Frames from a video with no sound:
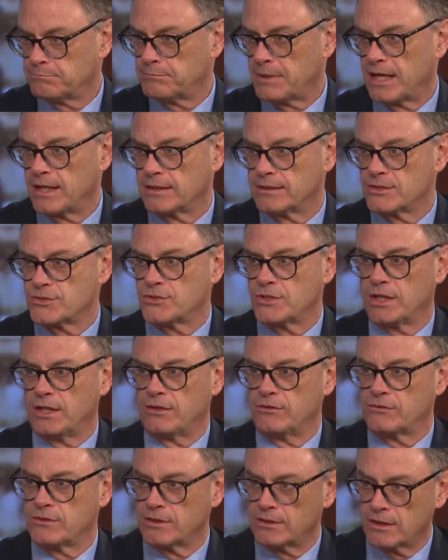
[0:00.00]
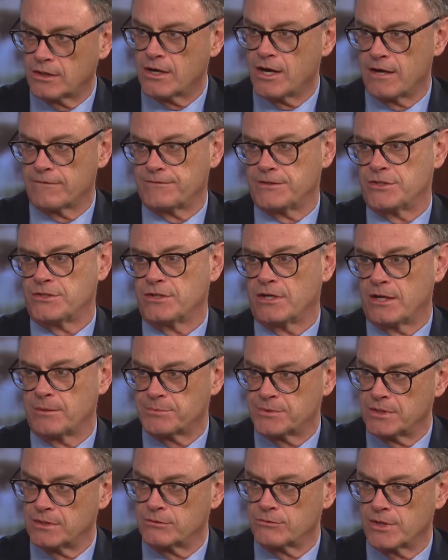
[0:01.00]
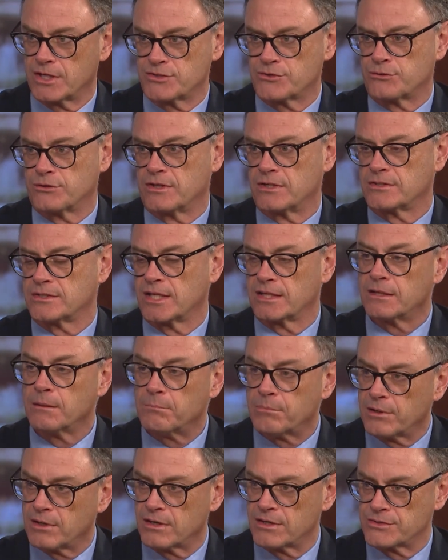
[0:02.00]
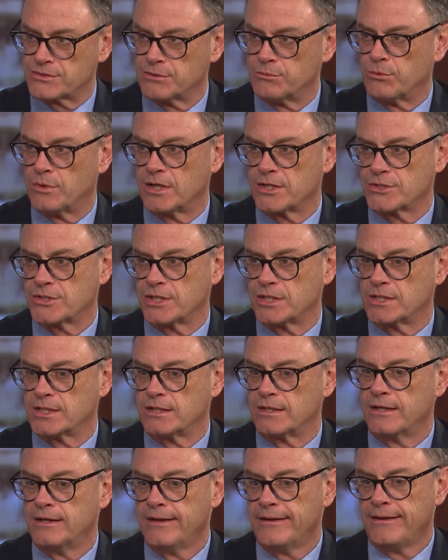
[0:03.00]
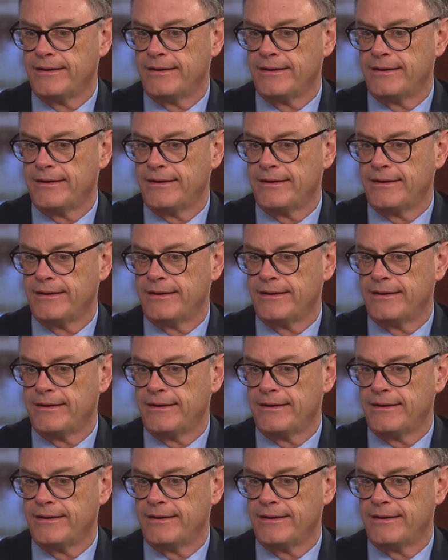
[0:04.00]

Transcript: behind the scenes, in the coffee shops, in the restaurants, at the bars in Washington,